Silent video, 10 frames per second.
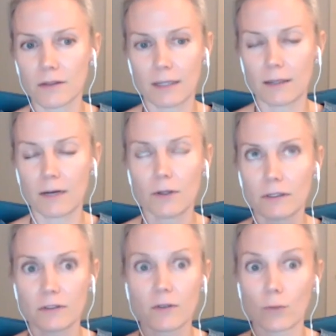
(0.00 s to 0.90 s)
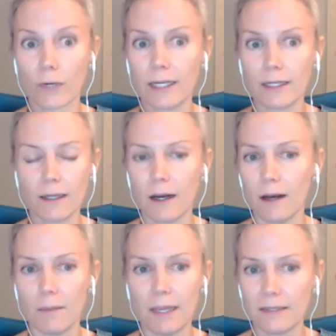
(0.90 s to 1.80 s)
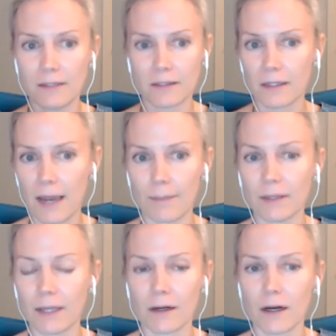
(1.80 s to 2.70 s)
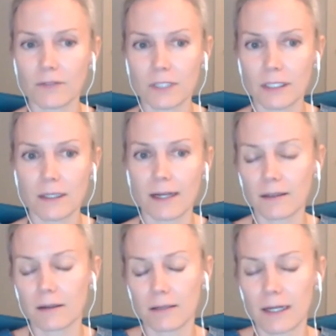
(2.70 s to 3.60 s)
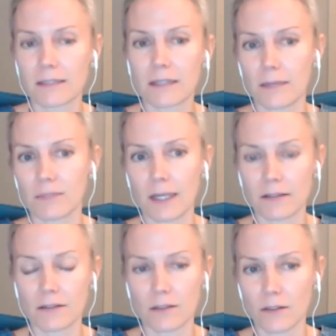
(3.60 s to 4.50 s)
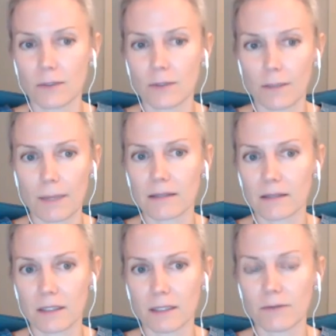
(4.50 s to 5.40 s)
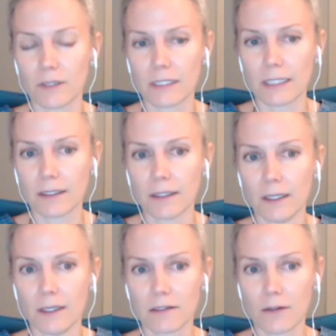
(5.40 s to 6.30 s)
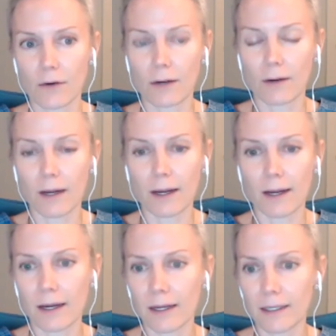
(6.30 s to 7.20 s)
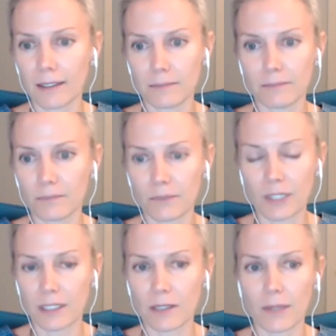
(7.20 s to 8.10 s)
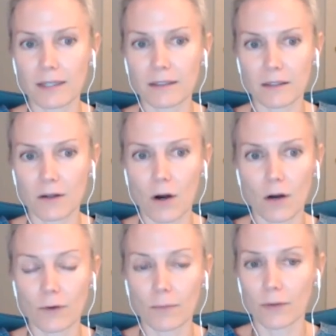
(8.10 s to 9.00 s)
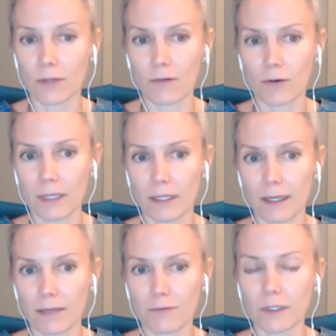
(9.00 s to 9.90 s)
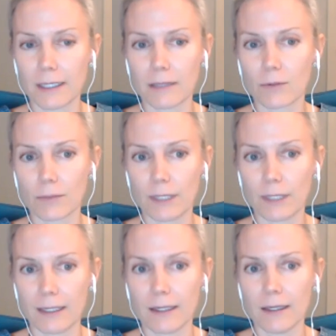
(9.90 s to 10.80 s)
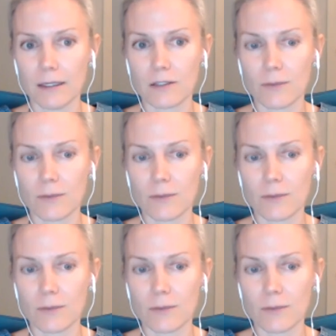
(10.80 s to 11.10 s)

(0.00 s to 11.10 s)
at the state level is great. It doesn't happen that often, and I think a lot of times it has to do with capacity and funding. So I think, that is a call for both government and philanthropy